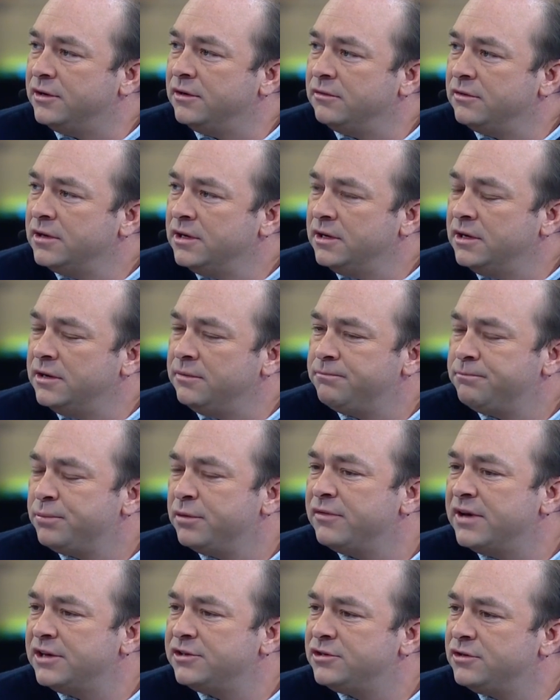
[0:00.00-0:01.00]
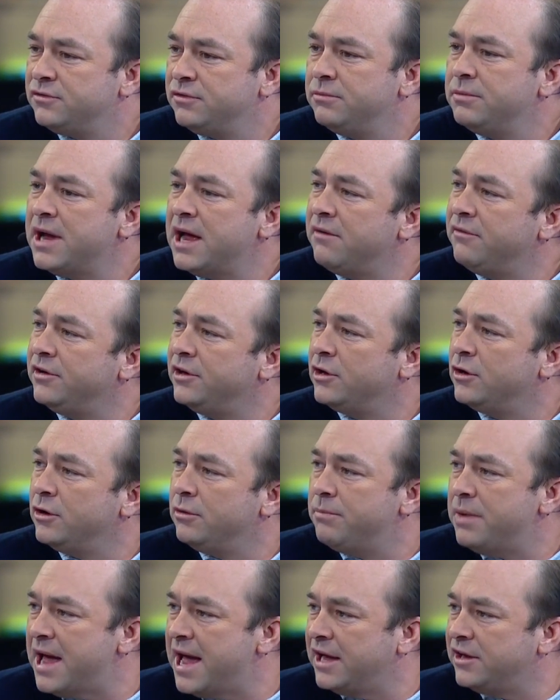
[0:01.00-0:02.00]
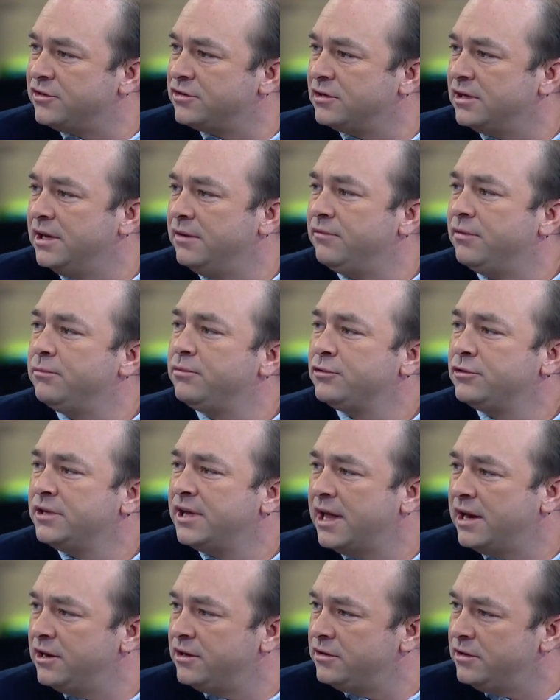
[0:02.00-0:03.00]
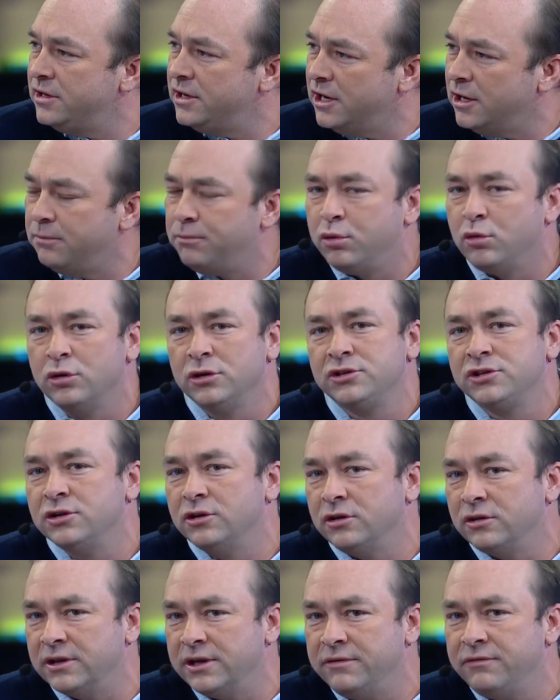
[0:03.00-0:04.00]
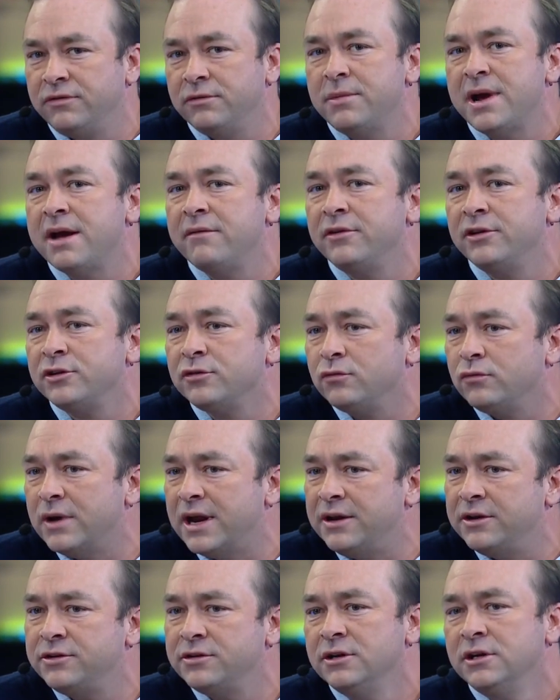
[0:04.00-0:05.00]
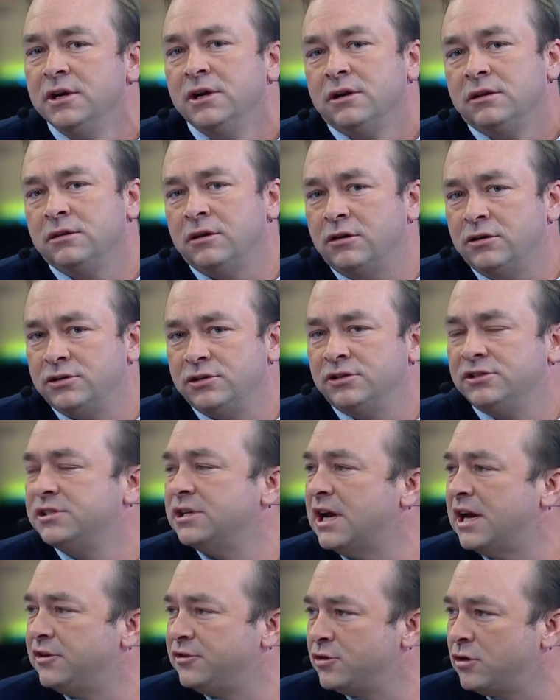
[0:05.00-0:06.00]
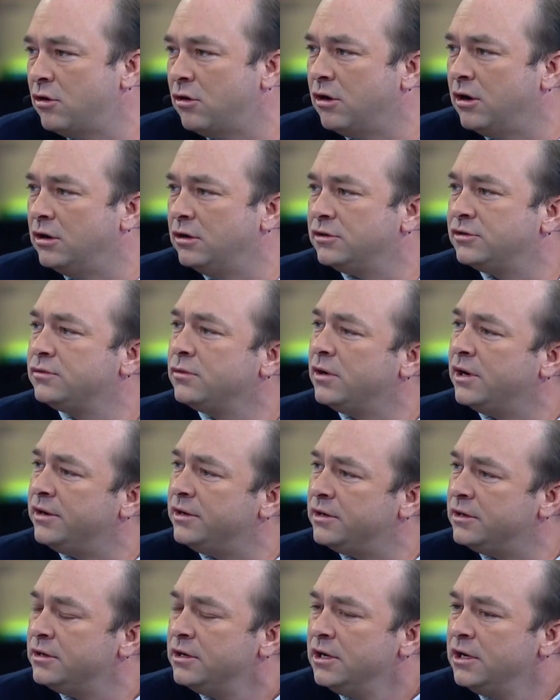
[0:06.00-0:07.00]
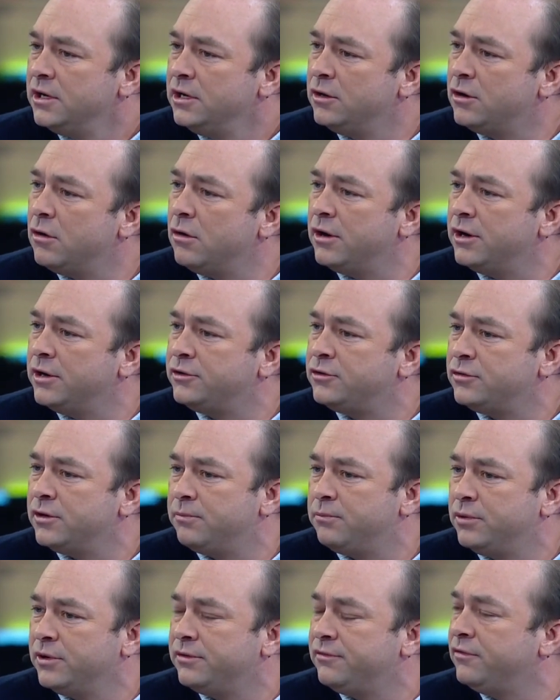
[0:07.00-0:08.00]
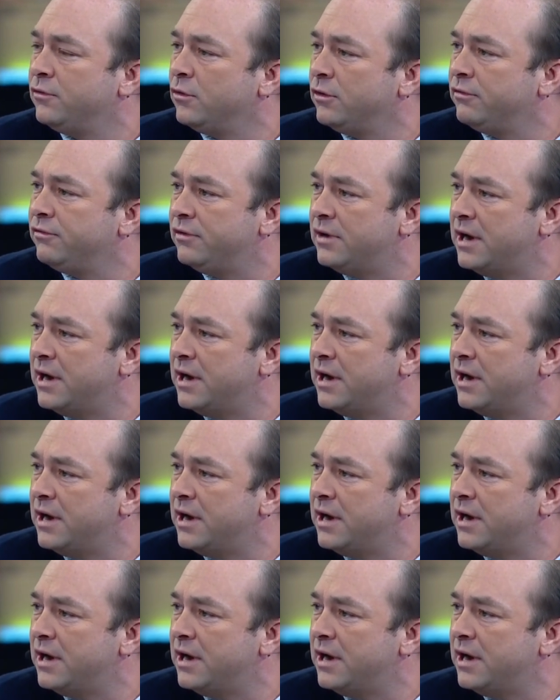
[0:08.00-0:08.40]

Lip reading: It prevents you from having to go to baggage claim, from getting to the airports early, from having to rent larger size cars when you go on a trip with 4